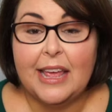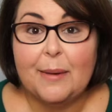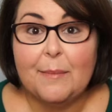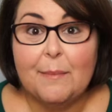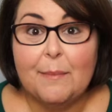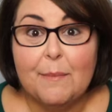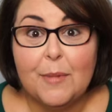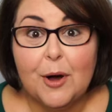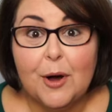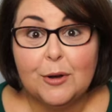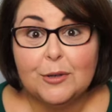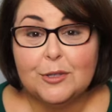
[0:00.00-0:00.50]

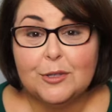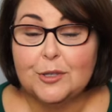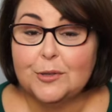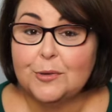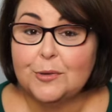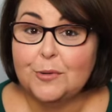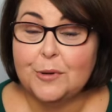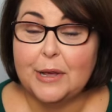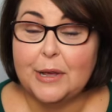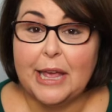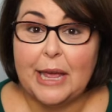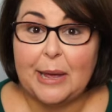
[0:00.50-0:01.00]
Most
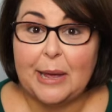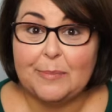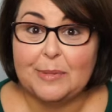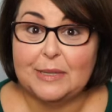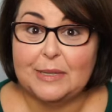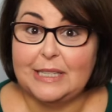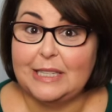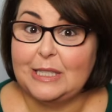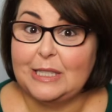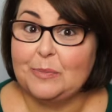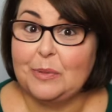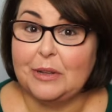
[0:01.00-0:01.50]
school
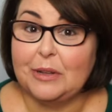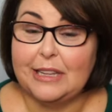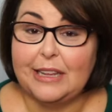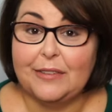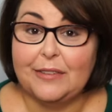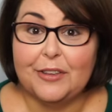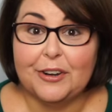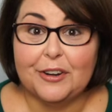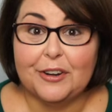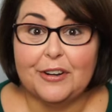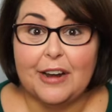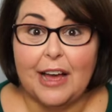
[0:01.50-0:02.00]
campuses,
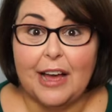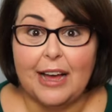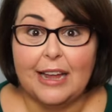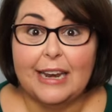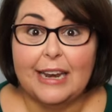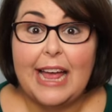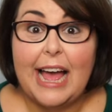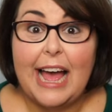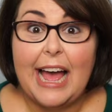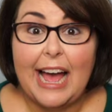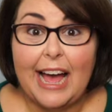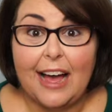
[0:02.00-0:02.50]
believe it or not,
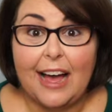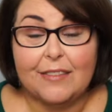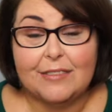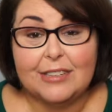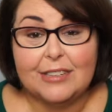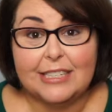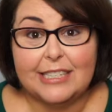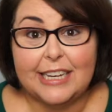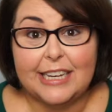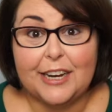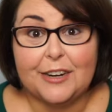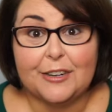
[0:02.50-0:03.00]
have
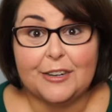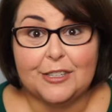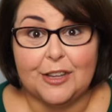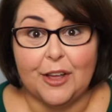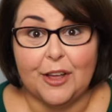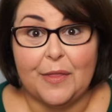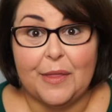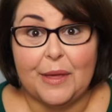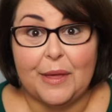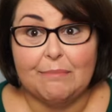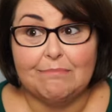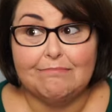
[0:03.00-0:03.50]
stairs
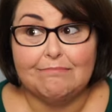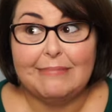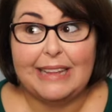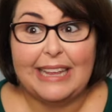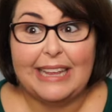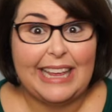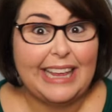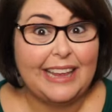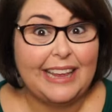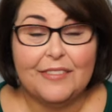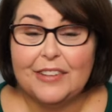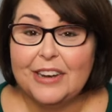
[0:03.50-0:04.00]
on them,
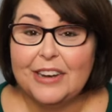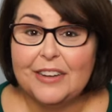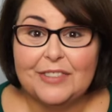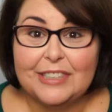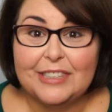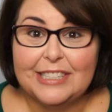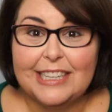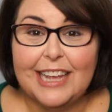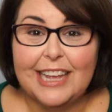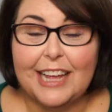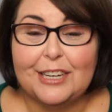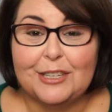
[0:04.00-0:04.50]
even if
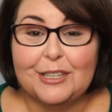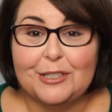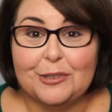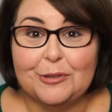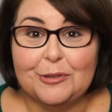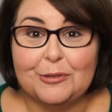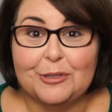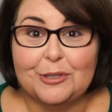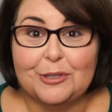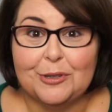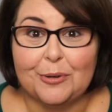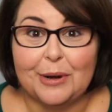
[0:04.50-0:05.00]
it's not a
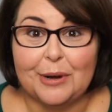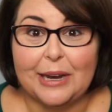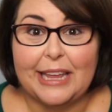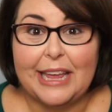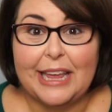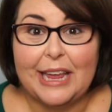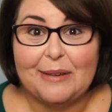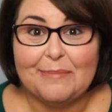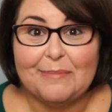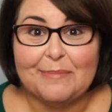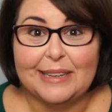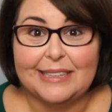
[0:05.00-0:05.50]
two-story
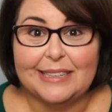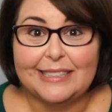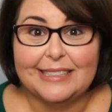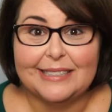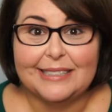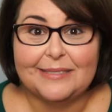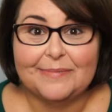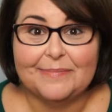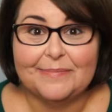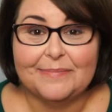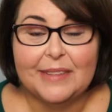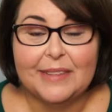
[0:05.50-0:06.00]
campus.